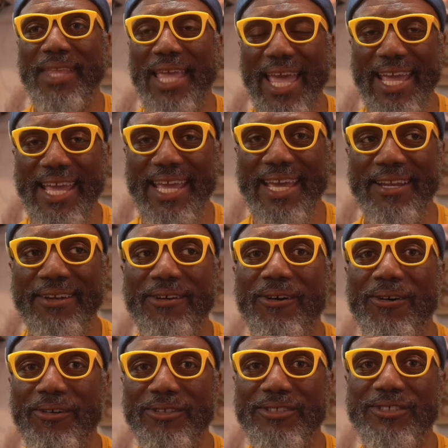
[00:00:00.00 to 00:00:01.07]
and
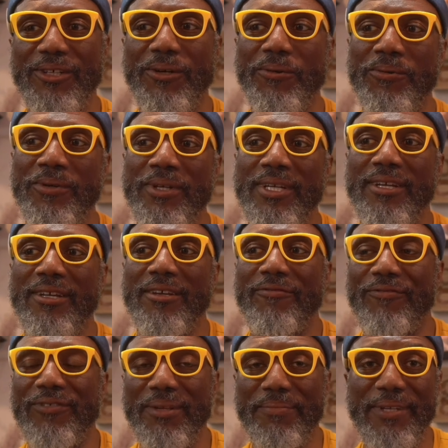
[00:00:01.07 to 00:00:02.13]
also
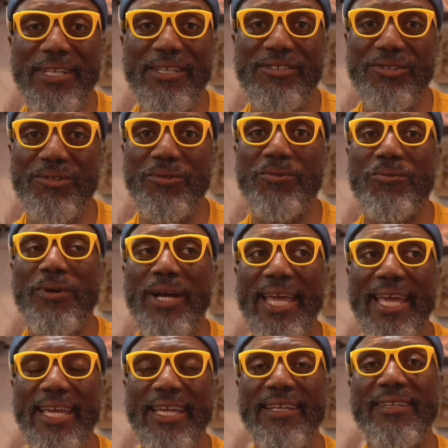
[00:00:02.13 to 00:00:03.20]
flipping to
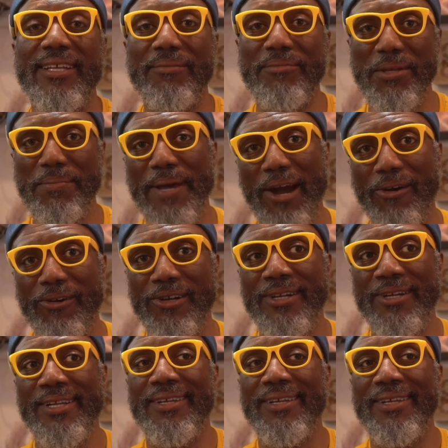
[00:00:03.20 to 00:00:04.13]
a dummy power.